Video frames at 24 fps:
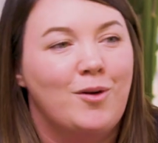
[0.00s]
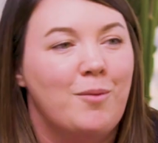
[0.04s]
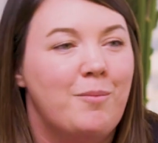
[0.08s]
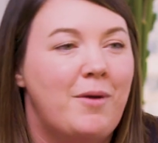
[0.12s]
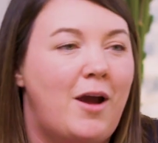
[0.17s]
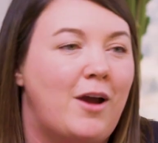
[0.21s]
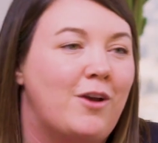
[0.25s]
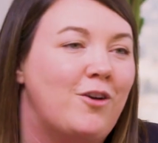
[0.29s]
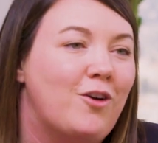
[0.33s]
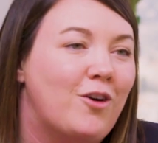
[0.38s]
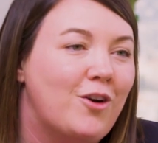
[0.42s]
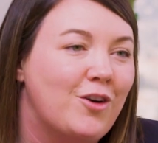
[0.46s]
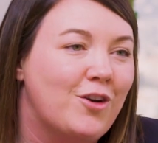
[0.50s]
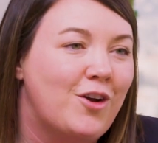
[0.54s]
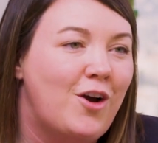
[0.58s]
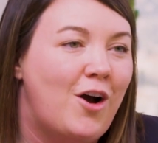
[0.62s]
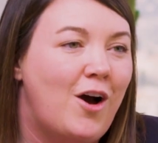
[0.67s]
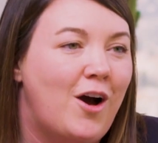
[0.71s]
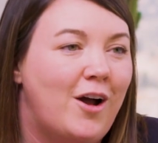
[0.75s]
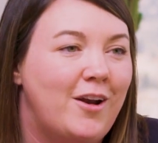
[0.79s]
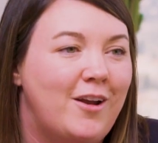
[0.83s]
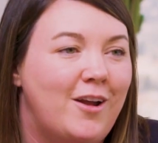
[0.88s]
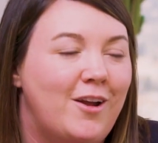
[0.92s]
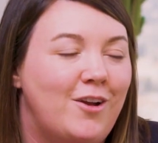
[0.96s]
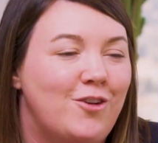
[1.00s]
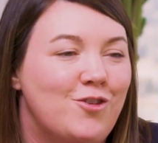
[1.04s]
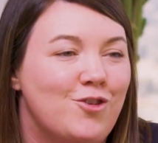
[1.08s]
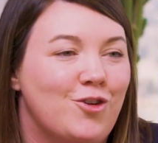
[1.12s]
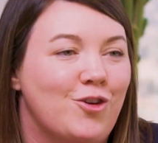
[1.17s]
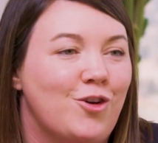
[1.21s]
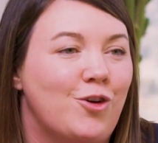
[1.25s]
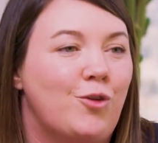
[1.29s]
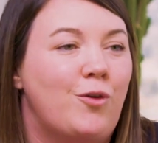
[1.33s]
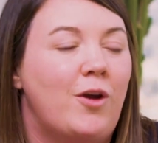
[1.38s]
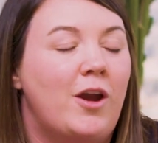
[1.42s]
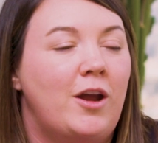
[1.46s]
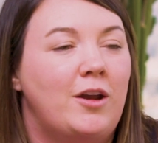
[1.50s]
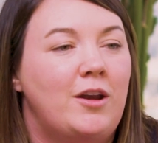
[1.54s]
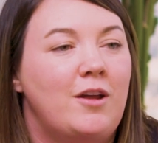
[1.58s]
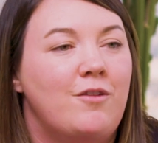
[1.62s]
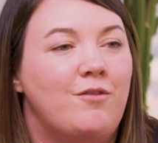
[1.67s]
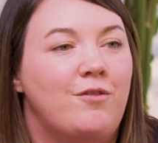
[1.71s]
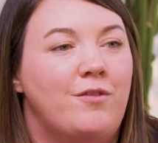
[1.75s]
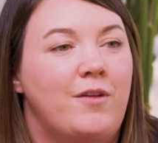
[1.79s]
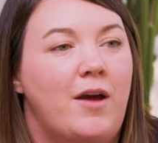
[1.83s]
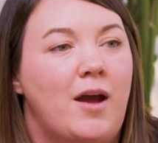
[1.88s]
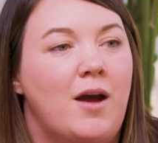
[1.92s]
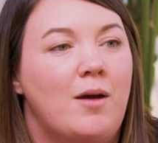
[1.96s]
a backyard cottage or a granny
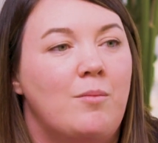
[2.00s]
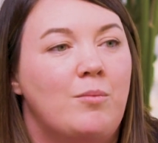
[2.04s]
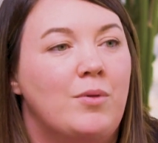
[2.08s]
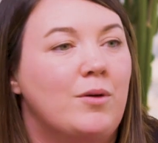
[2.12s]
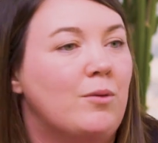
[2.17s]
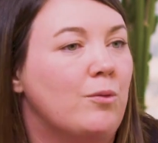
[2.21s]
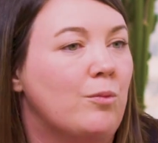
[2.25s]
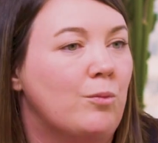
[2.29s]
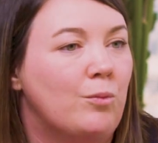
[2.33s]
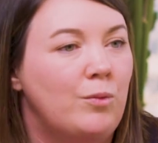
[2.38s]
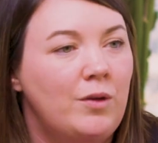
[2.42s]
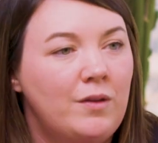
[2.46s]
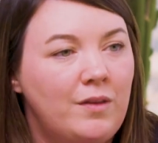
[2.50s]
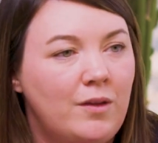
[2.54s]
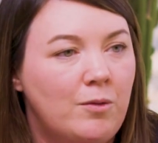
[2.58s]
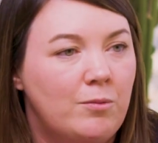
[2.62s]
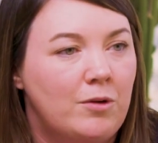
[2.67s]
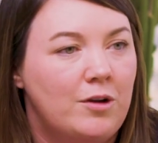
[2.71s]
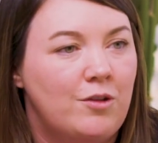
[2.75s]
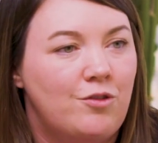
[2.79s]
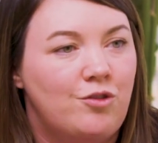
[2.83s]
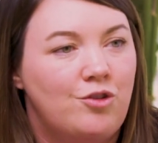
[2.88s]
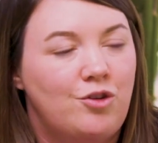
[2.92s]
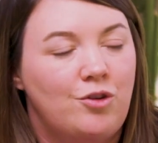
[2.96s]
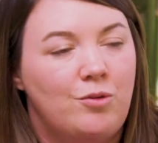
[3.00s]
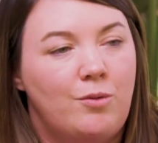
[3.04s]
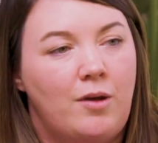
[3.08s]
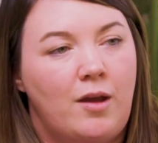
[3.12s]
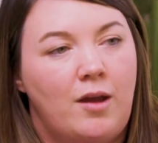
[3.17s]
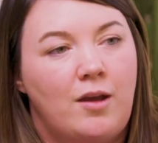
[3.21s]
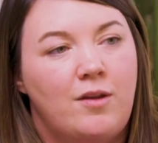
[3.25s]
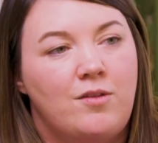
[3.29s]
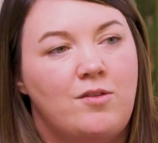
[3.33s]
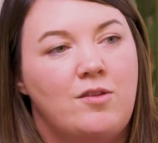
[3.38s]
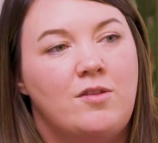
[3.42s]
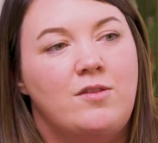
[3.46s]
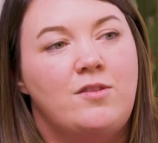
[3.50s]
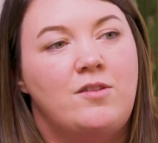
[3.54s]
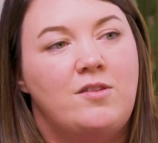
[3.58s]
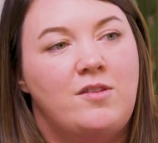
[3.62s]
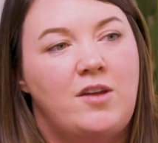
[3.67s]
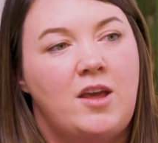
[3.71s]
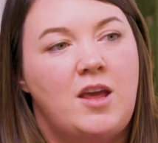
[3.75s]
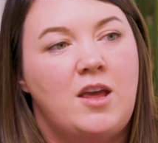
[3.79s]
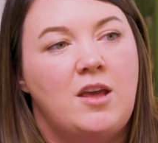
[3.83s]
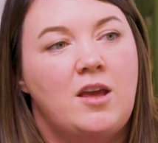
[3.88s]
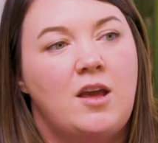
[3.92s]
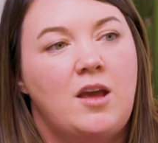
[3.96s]
flat. But really what it's doing is it's
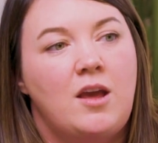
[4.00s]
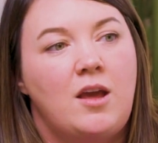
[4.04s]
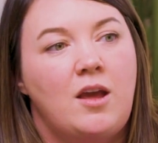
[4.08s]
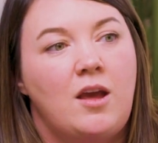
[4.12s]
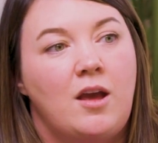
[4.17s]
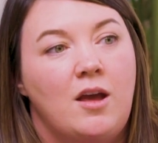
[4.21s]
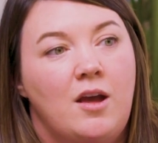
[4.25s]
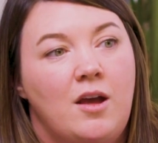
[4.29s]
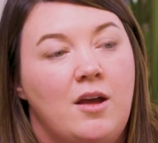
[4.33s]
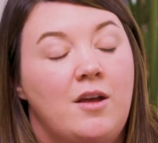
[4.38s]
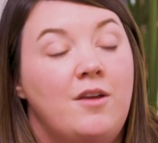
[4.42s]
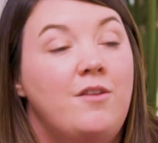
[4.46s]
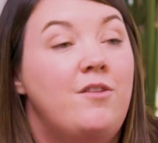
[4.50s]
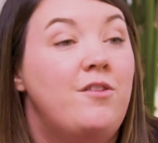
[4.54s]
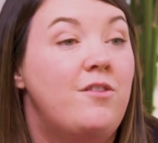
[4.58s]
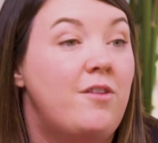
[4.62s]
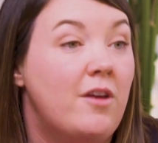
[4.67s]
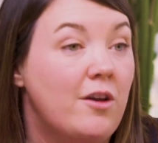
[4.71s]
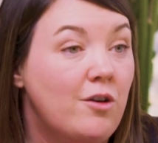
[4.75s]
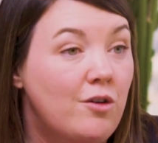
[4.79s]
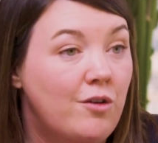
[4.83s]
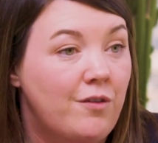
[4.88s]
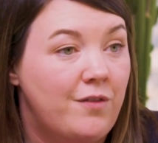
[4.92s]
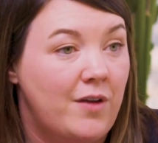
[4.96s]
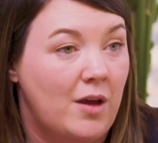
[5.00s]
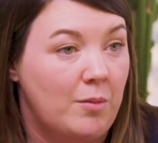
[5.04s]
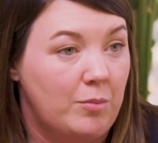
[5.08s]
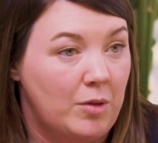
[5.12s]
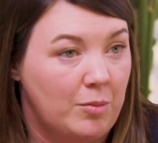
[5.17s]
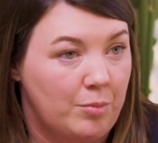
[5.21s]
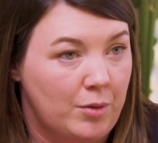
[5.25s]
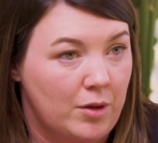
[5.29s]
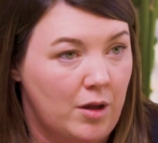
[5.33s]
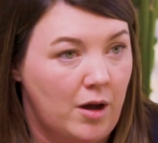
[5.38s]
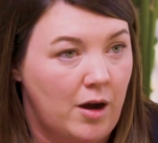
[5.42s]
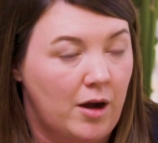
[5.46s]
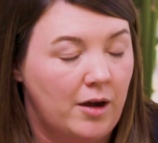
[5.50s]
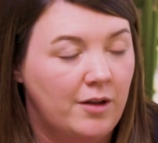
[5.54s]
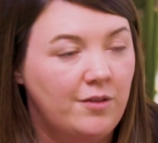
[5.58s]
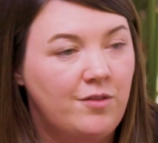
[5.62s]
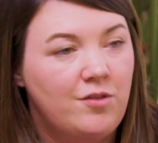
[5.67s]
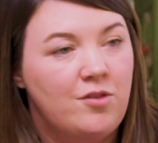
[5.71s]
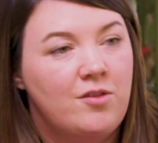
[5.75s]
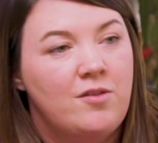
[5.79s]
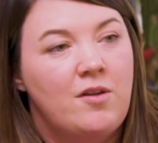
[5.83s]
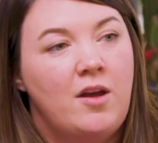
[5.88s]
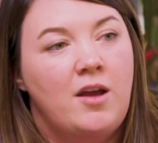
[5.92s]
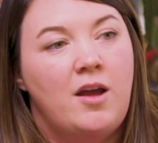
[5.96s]
taking single family
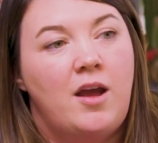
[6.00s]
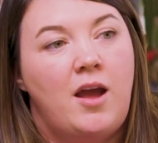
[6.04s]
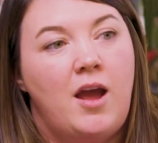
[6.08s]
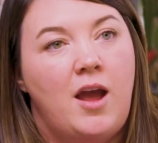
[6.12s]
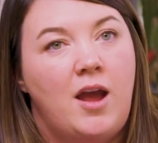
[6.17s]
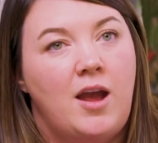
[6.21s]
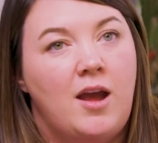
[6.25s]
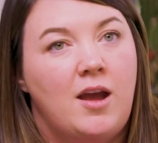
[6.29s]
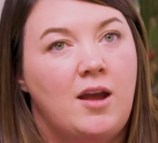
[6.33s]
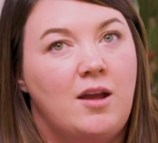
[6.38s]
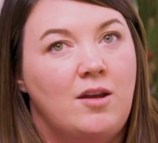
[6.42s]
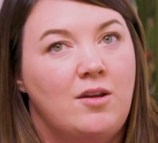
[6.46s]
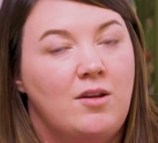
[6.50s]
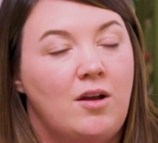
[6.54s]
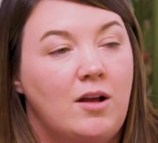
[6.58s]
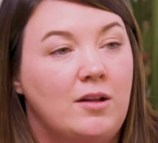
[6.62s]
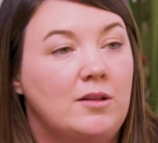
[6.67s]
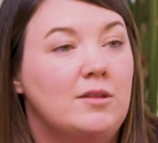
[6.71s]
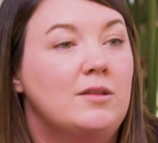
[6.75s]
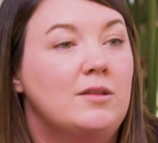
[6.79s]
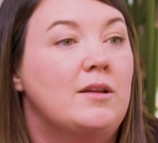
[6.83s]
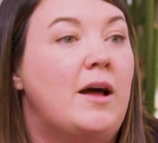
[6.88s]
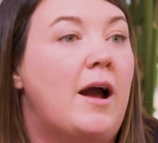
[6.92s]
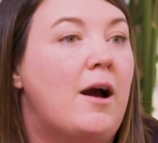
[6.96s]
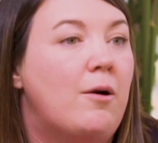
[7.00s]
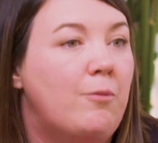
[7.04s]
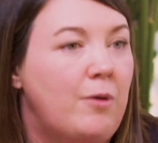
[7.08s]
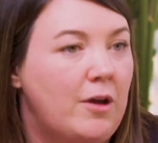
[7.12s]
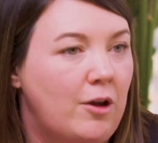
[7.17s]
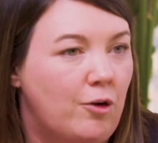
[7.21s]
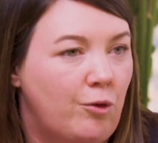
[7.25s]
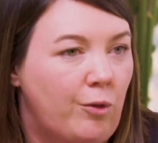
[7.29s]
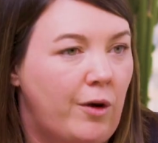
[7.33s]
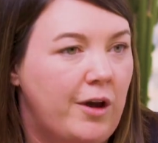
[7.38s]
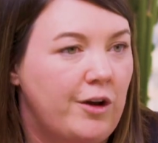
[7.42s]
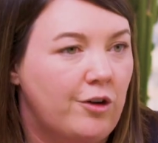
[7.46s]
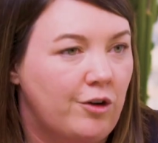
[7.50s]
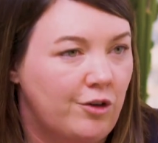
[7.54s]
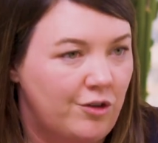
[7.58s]
plots and allowing greater